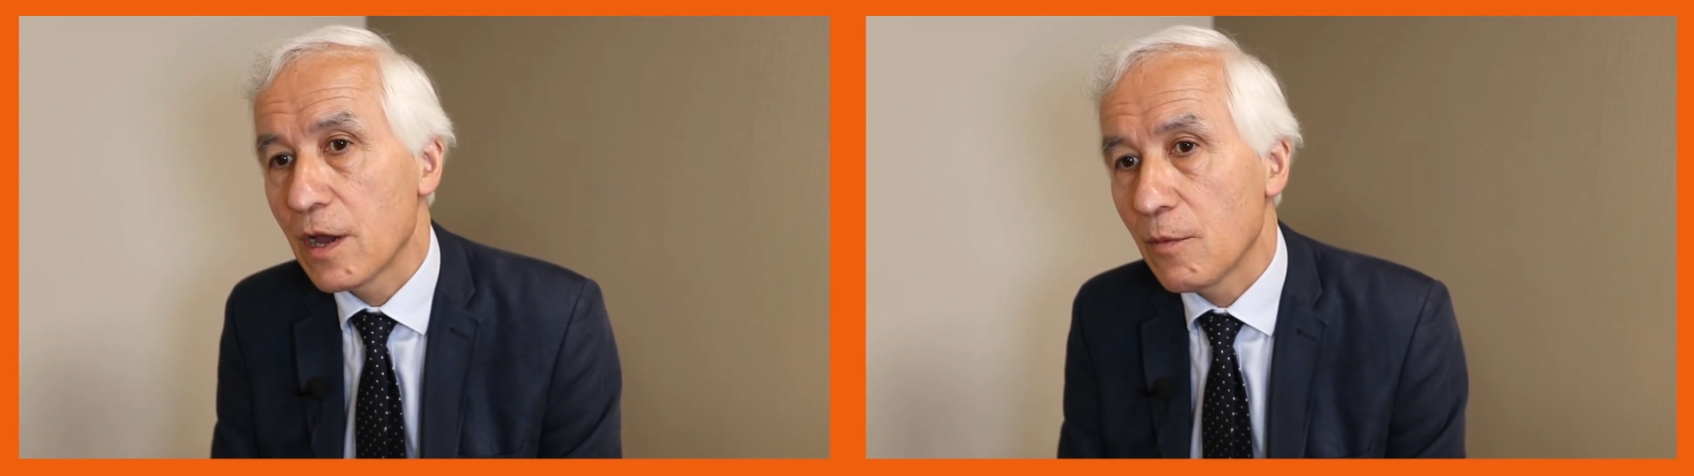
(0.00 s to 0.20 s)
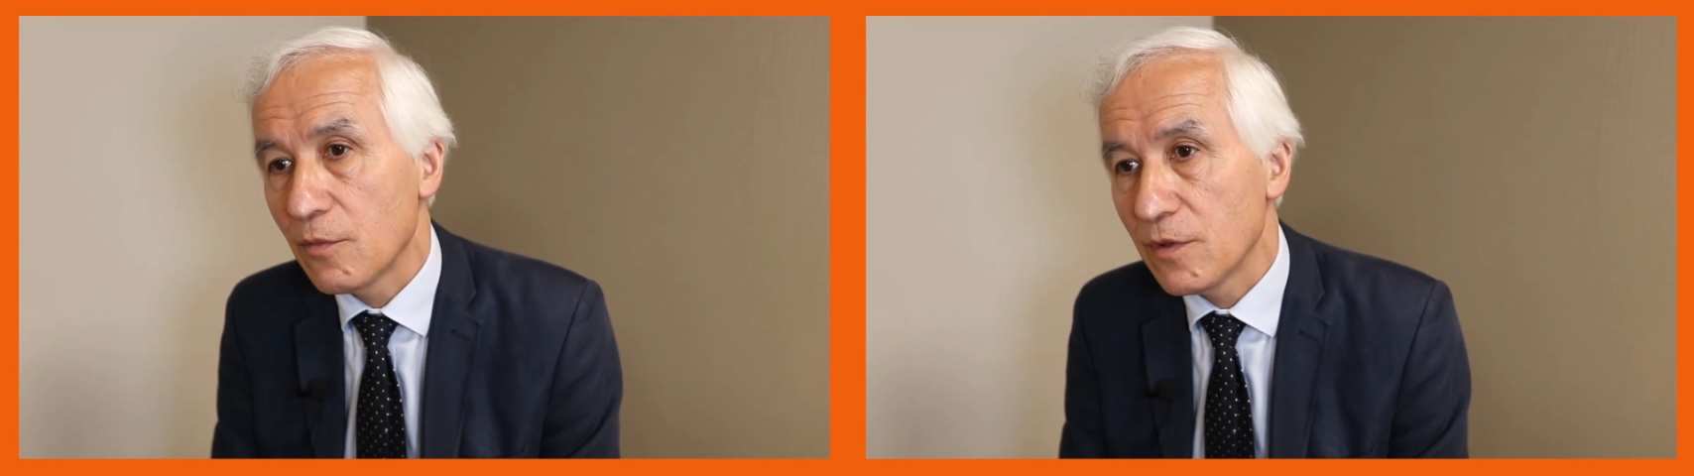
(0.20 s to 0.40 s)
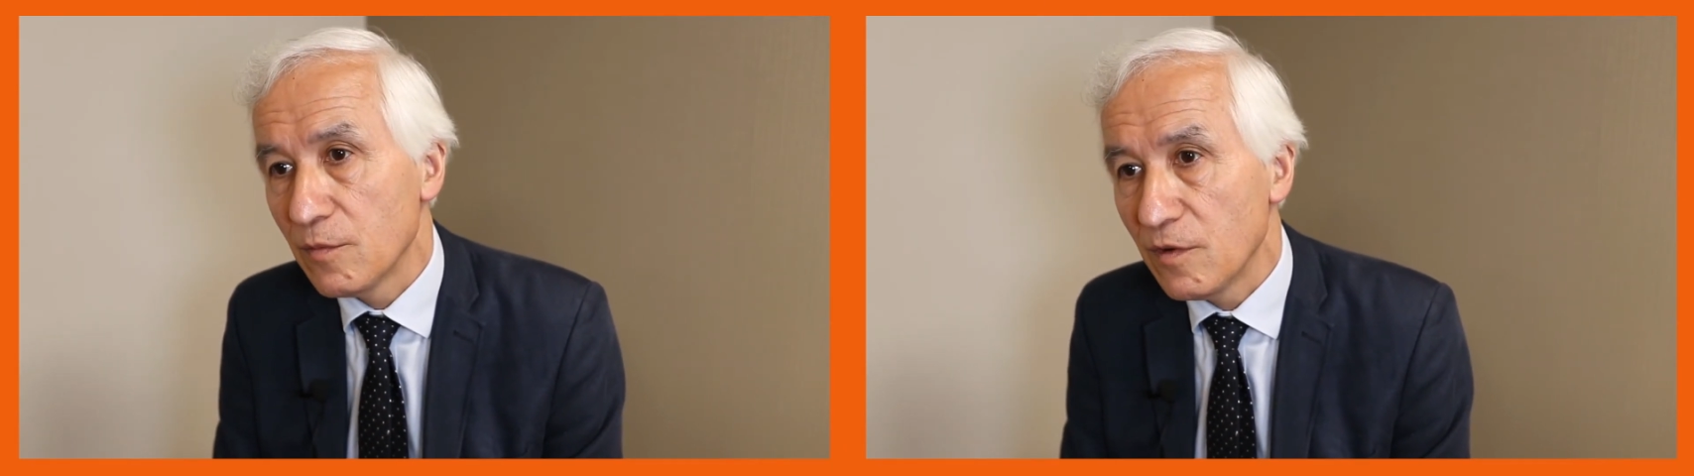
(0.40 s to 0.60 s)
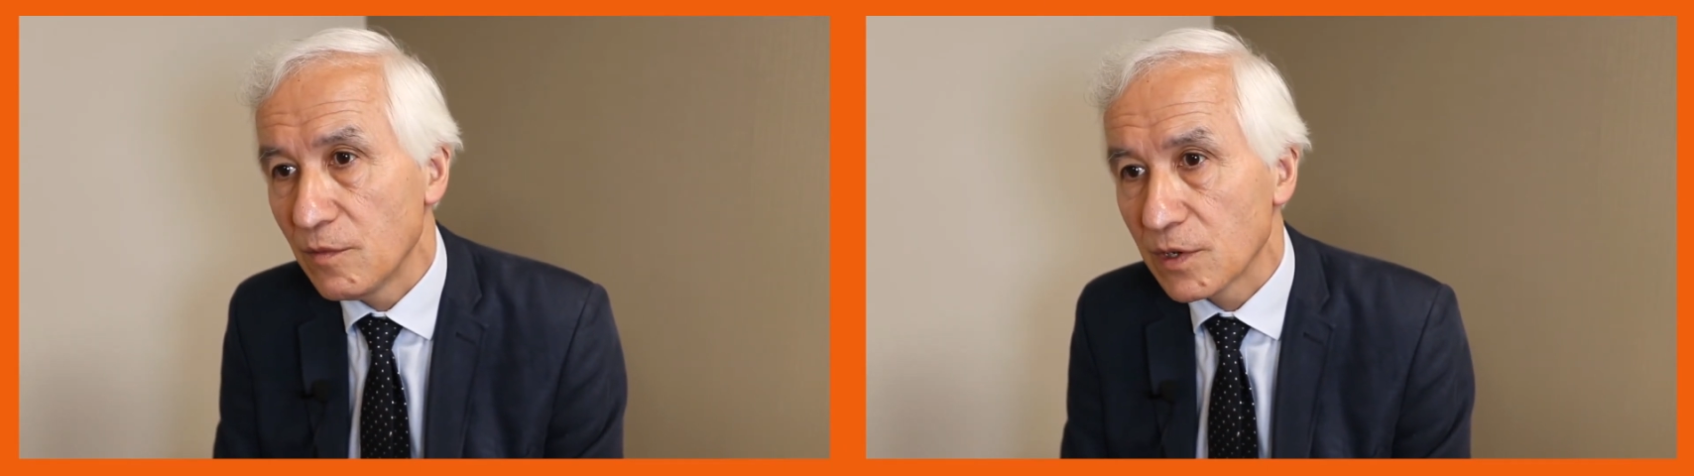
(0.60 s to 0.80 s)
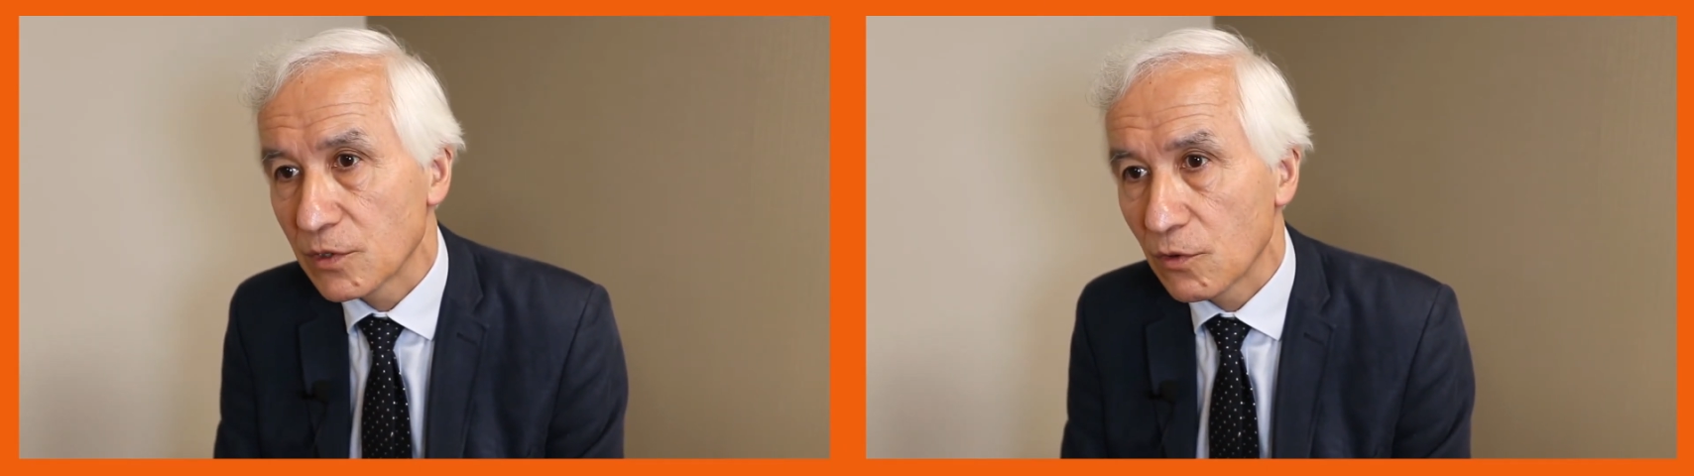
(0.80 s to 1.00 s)
up with a
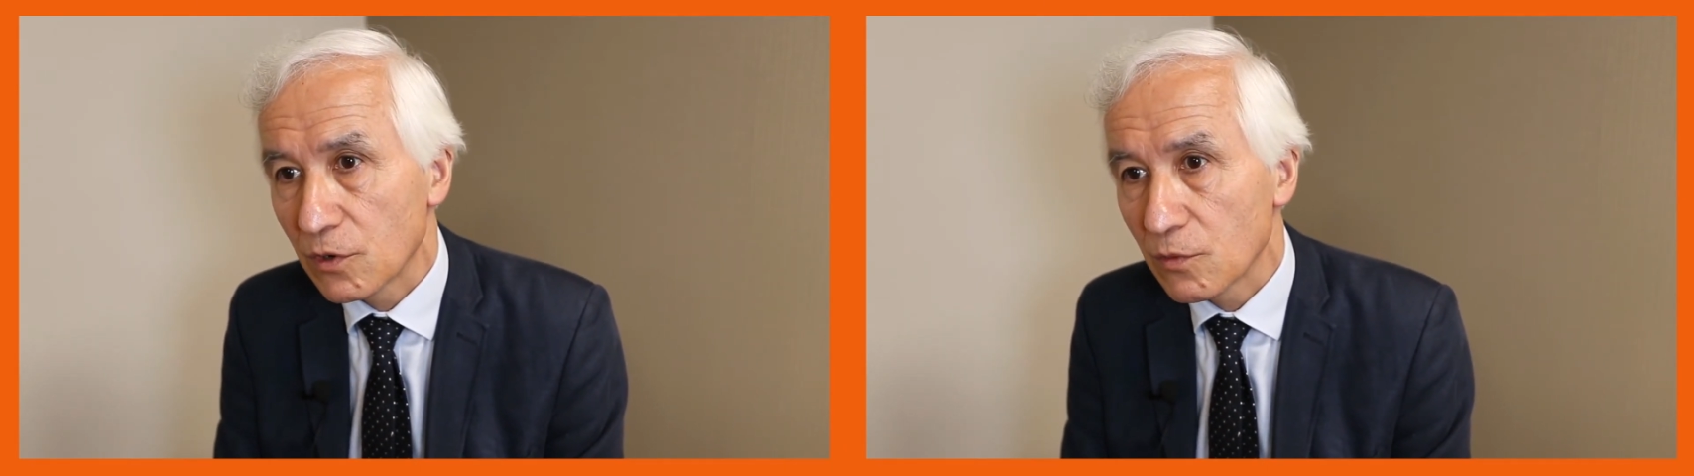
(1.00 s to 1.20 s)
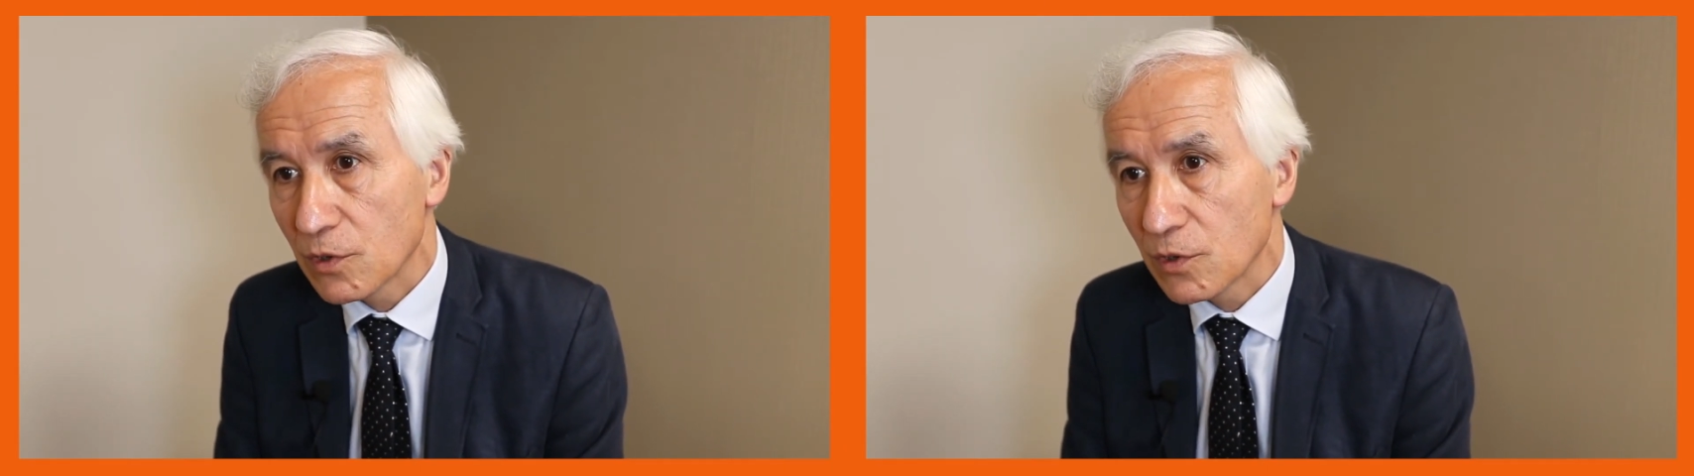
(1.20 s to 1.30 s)
movement disorder,